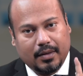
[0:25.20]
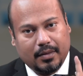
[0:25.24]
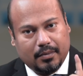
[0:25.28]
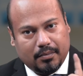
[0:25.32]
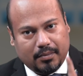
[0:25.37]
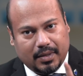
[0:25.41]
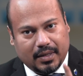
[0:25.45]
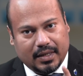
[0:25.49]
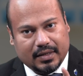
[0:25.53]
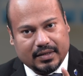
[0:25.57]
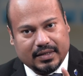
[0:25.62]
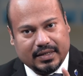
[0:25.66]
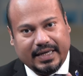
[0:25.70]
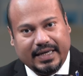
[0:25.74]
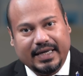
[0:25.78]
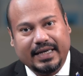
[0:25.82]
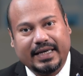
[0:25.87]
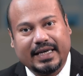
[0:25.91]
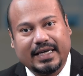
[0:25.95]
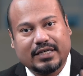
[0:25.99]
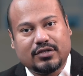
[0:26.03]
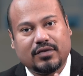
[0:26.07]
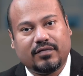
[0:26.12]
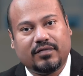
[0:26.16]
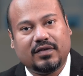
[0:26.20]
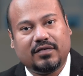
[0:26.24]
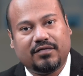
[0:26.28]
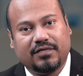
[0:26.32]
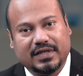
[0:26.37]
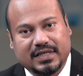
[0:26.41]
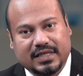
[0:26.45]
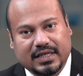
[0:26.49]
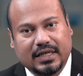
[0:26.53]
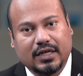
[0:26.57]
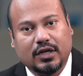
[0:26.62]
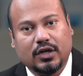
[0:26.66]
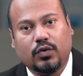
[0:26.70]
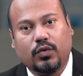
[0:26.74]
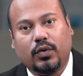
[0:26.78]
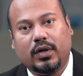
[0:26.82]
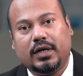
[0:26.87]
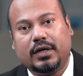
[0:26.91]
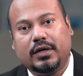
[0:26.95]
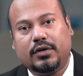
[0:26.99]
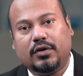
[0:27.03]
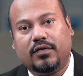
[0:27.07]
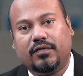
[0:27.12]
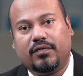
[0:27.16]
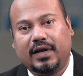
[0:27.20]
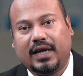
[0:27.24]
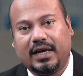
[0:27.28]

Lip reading: But in case of the physical quality of